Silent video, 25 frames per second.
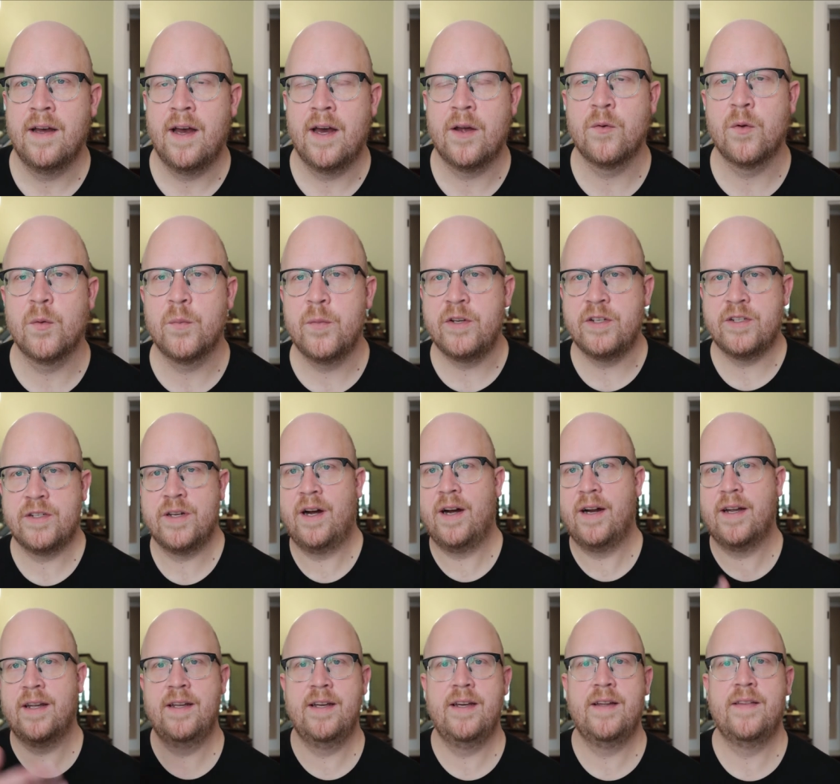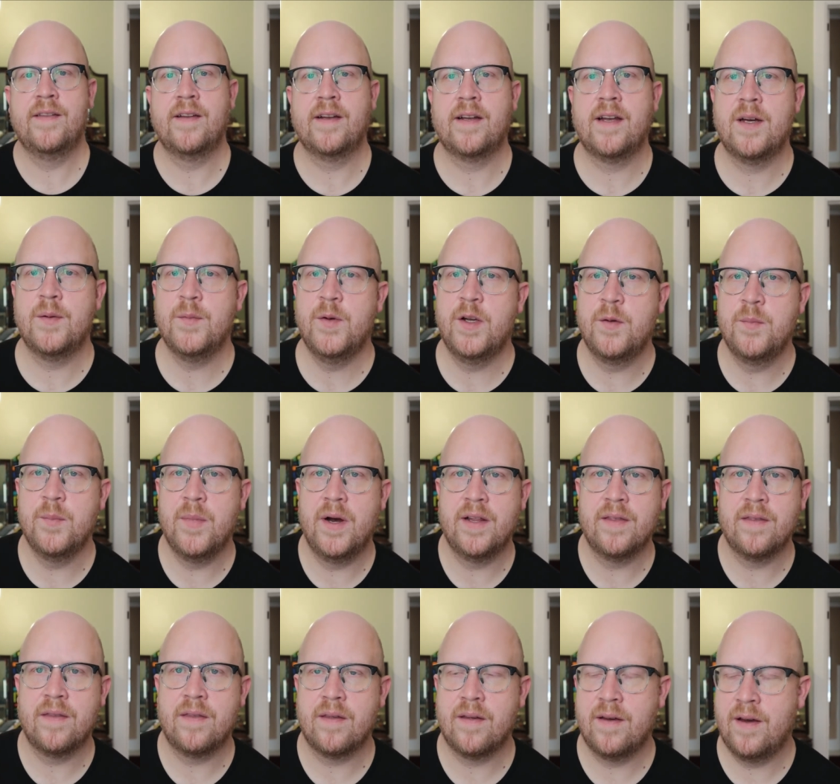And we'll be talking in the coming
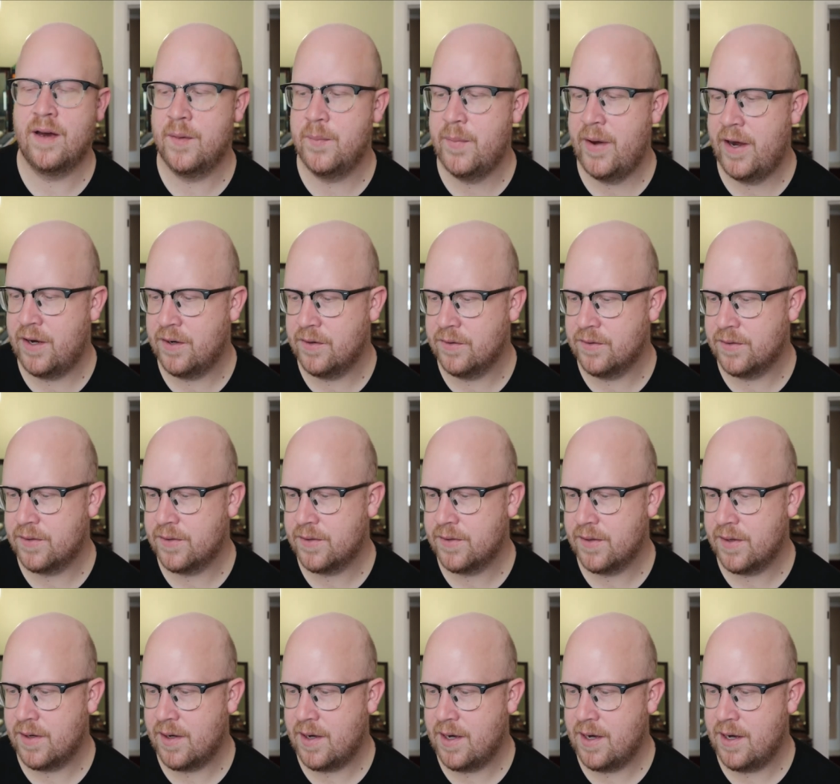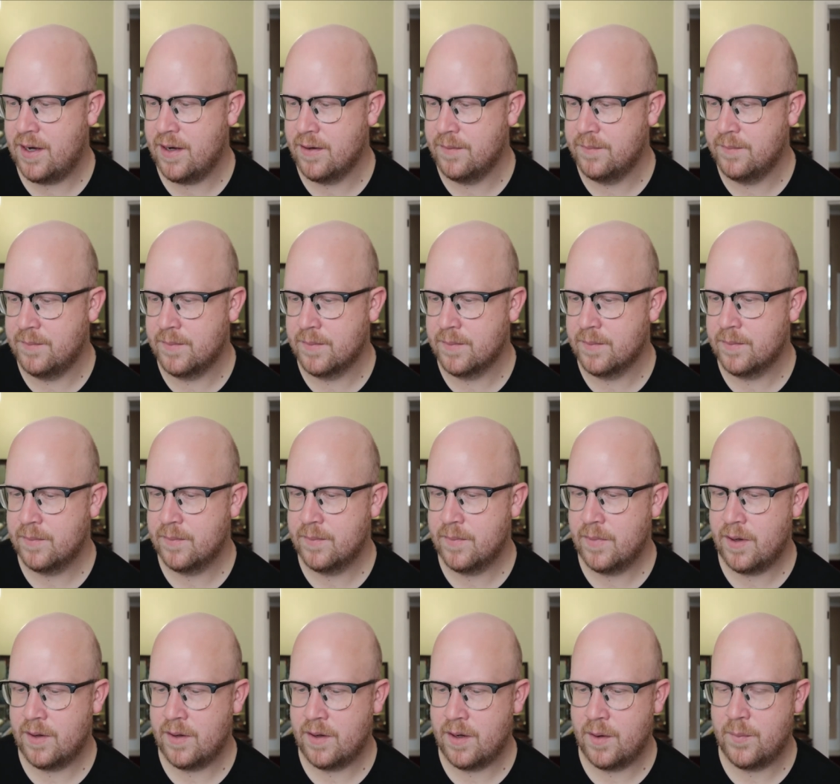month about. Um,
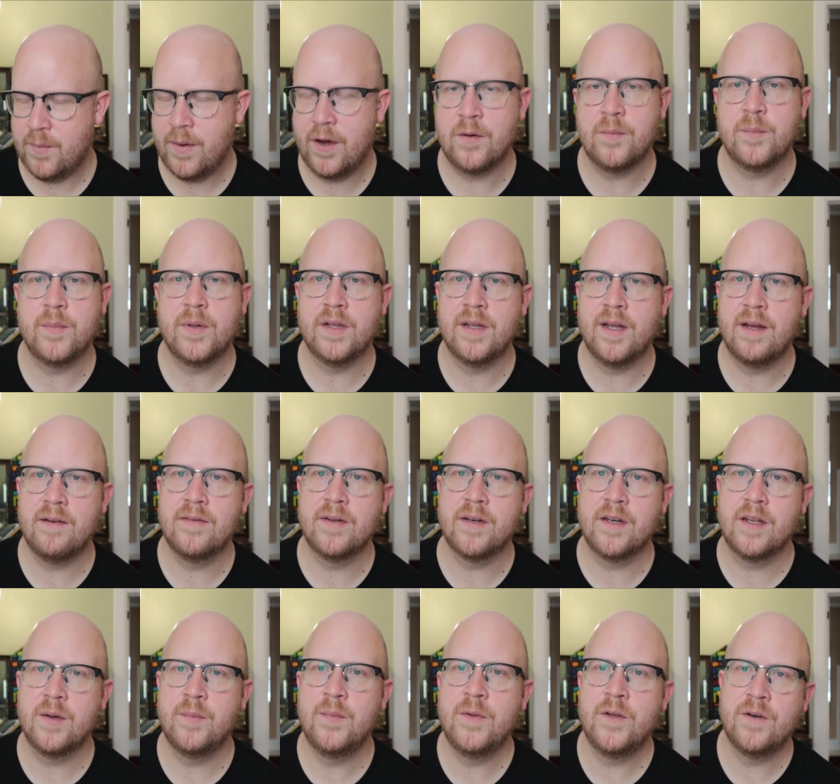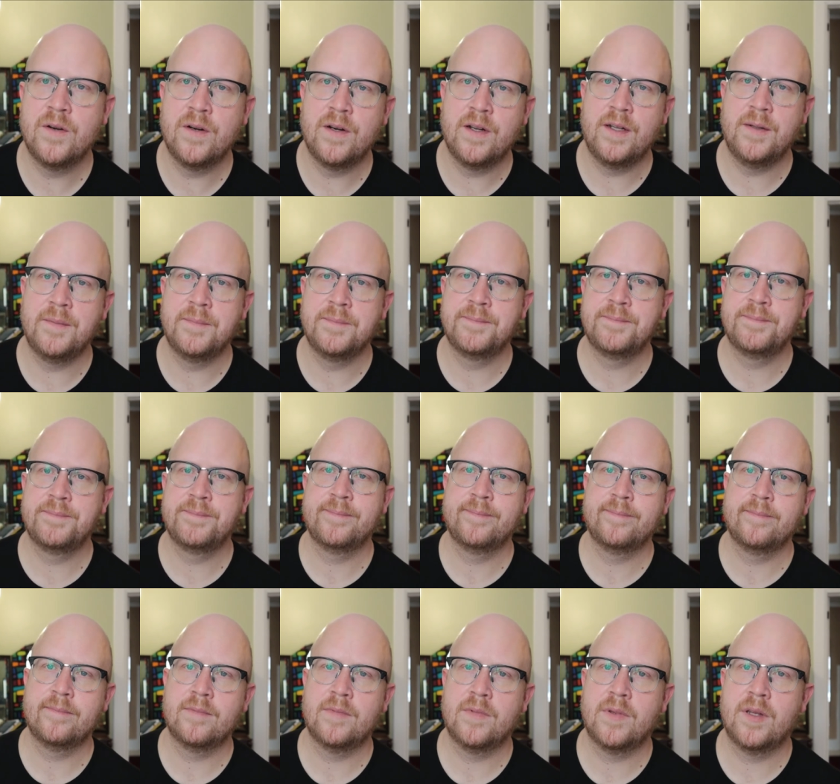uh, about beloved community
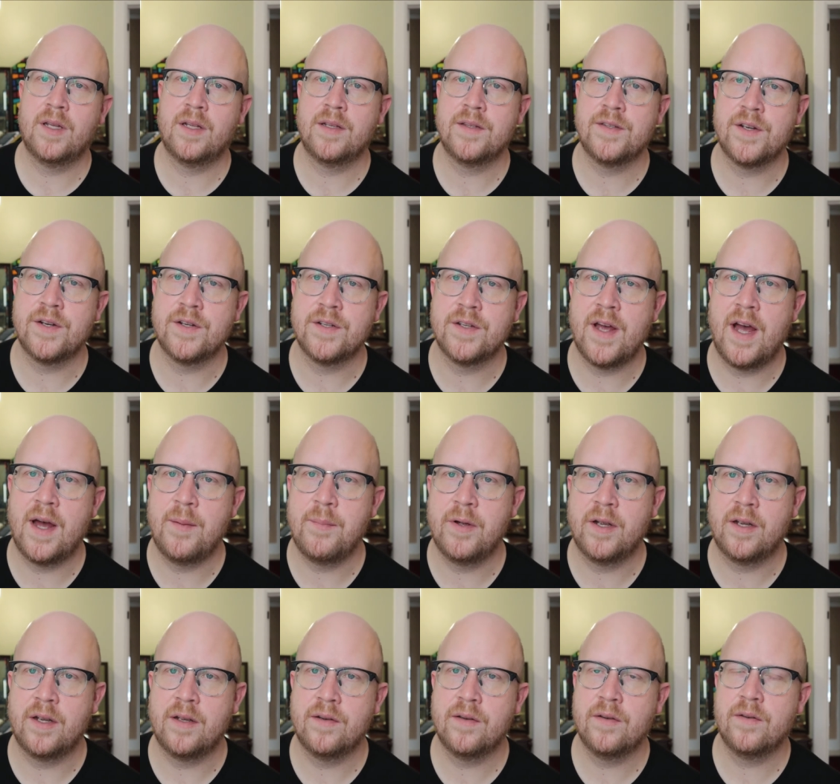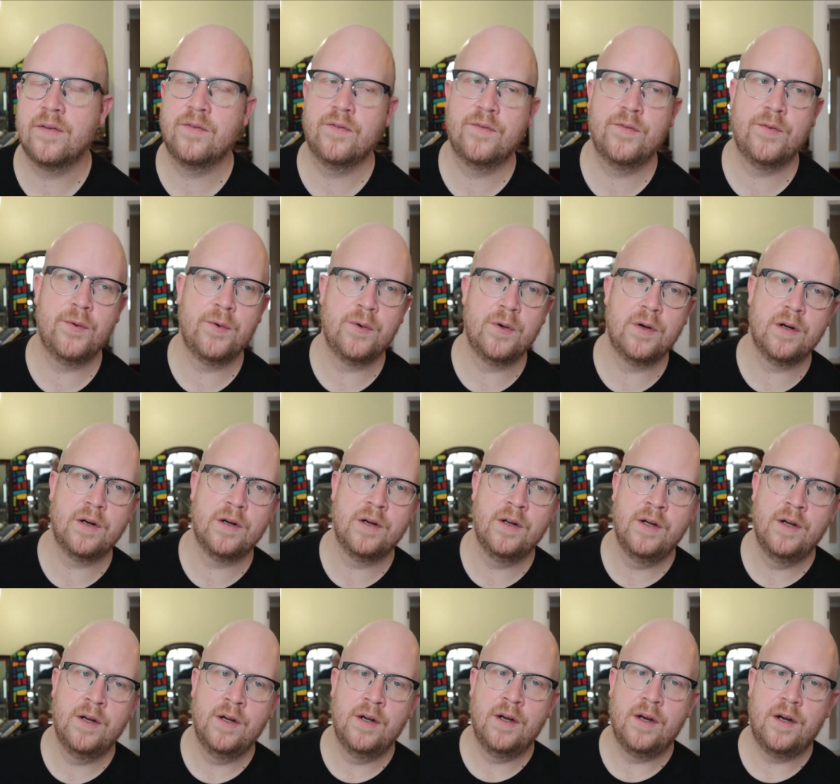that's our topic for
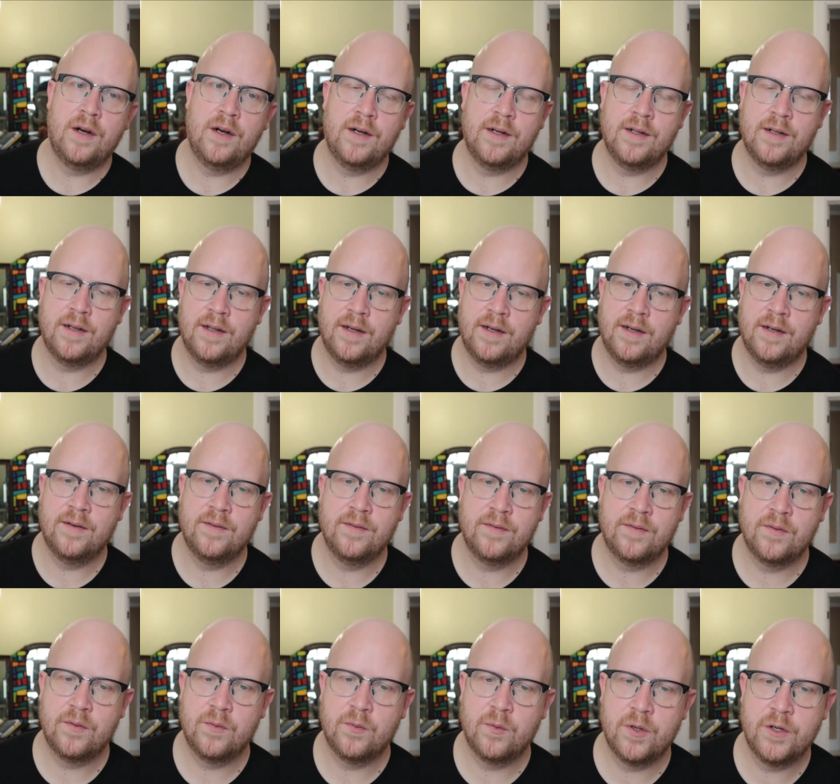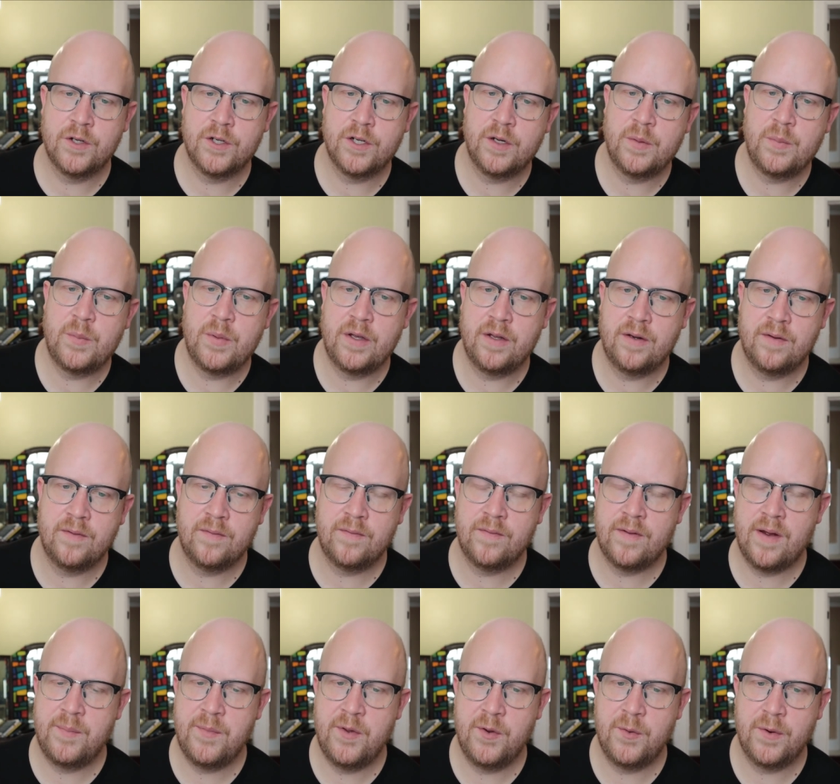all of worship in
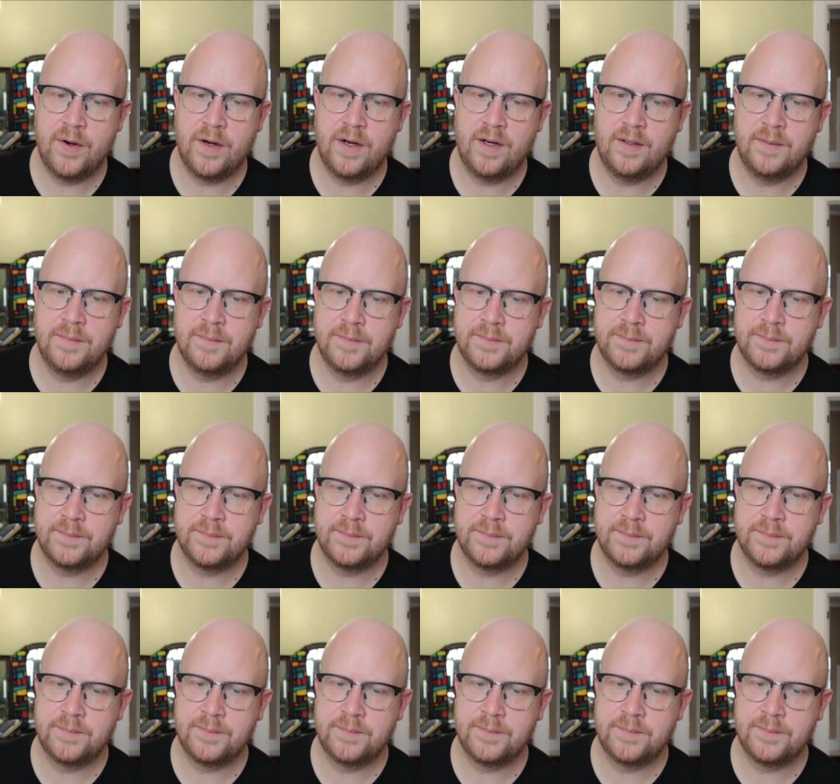February.